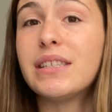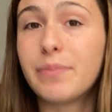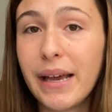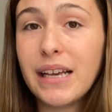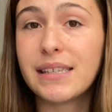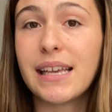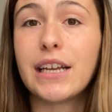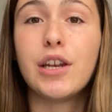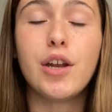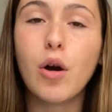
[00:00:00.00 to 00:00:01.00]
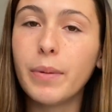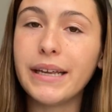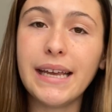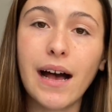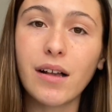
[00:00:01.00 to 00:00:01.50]
space. Like
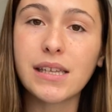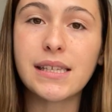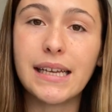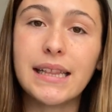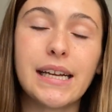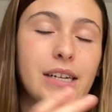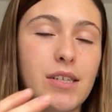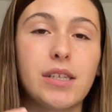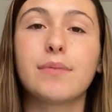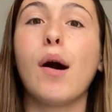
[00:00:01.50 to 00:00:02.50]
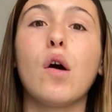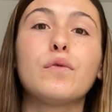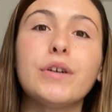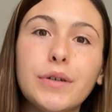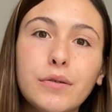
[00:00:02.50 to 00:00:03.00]
nobody else is in there. It's a small
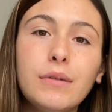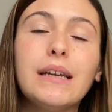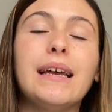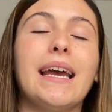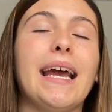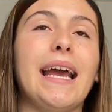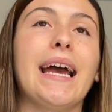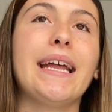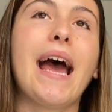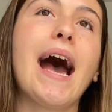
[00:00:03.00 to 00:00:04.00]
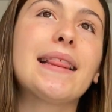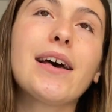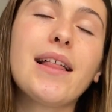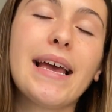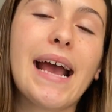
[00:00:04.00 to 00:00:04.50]
room. And I
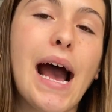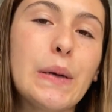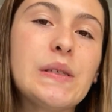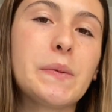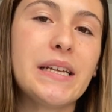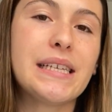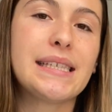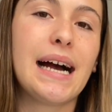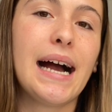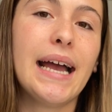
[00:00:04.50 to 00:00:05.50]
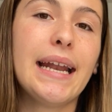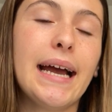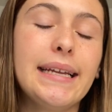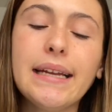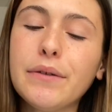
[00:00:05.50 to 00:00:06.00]
thought like, how sweet is that? And
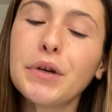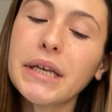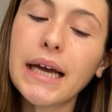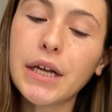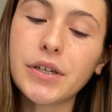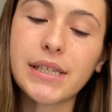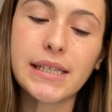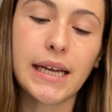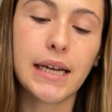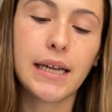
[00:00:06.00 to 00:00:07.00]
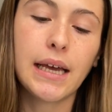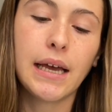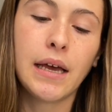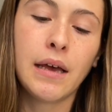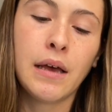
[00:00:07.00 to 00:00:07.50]
I didn't really understand
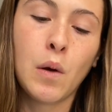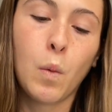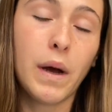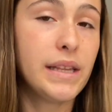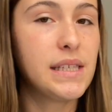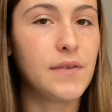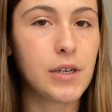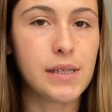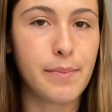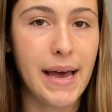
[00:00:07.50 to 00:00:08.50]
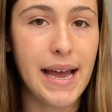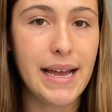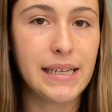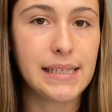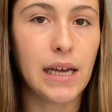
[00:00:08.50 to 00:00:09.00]
what this verse
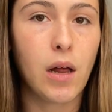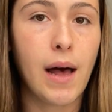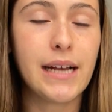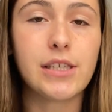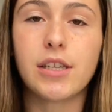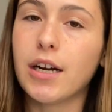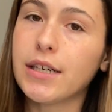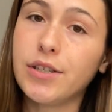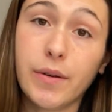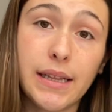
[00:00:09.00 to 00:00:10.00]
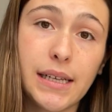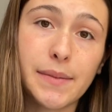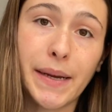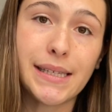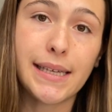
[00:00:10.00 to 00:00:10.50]
meant until I started doing
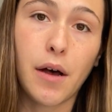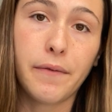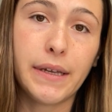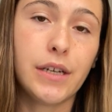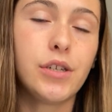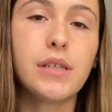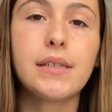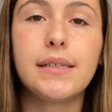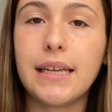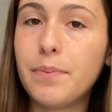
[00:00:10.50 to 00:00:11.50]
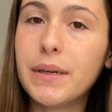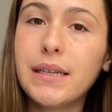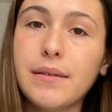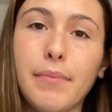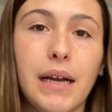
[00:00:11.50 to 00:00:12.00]
this myself. And it just
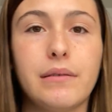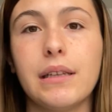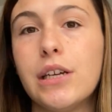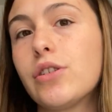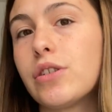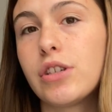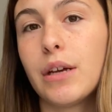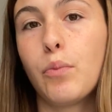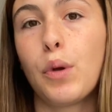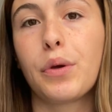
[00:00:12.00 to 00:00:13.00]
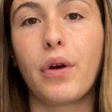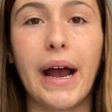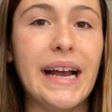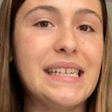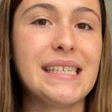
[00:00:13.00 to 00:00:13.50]
deepened my relationship with
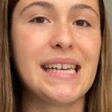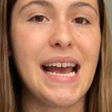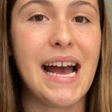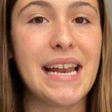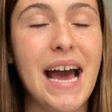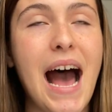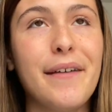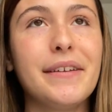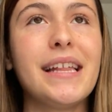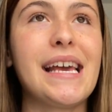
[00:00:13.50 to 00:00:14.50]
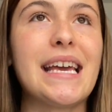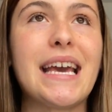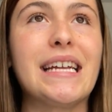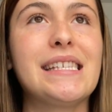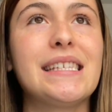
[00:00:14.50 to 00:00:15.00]
Christ. And I feel
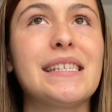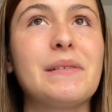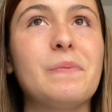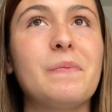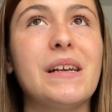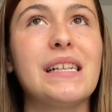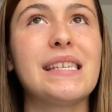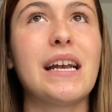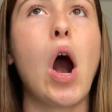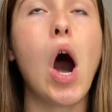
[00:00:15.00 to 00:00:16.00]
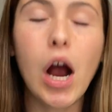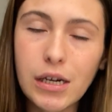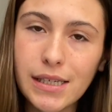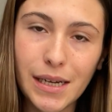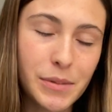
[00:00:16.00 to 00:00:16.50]
like it's it's like
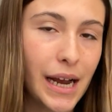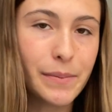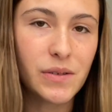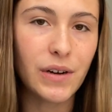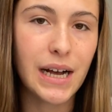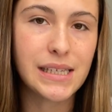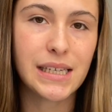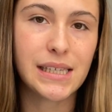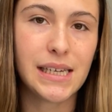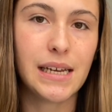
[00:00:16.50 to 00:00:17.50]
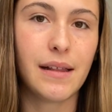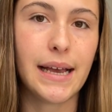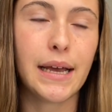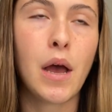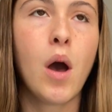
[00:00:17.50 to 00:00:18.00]
hard sometimes for us to see
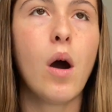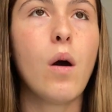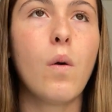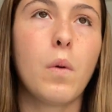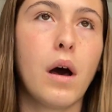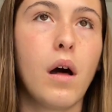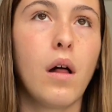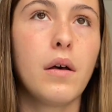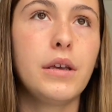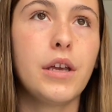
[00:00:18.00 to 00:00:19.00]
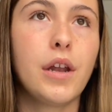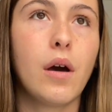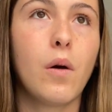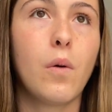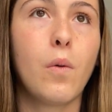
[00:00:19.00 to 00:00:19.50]
like oh well you
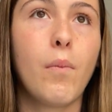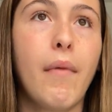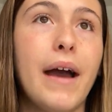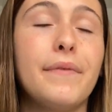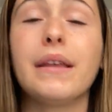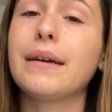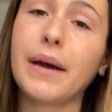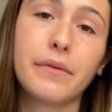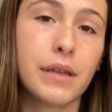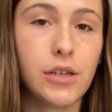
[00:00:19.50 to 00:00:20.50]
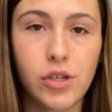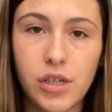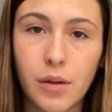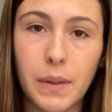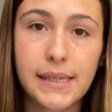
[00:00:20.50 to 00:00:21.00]
know i feel like my
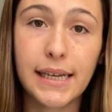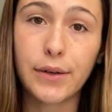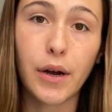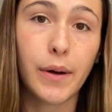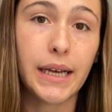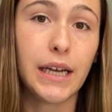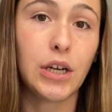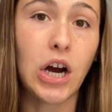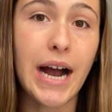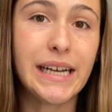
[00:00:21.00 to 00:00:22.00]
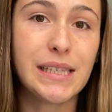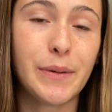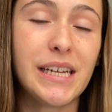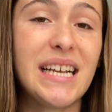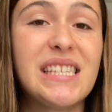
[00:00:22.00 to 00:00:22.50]
relationship isn't growing in christ
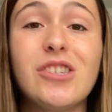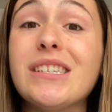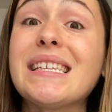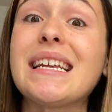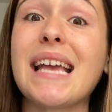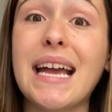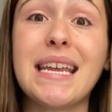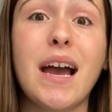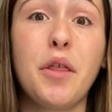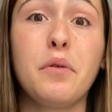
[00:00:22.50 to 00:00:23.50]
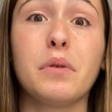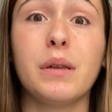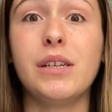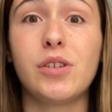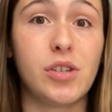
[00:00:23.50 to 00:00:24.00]
but it's just like any other
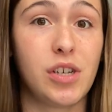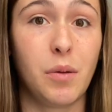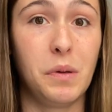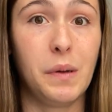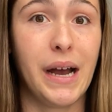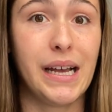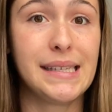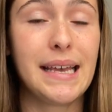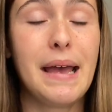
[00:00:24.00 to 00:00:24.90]
relationship you guys